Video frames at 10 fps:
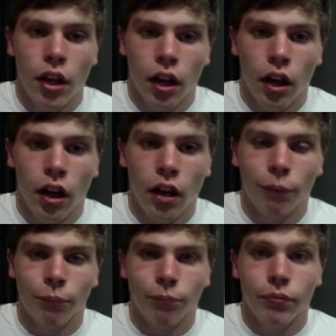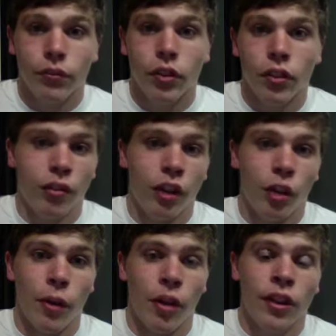Um,
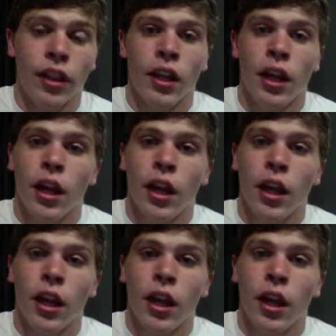Availability,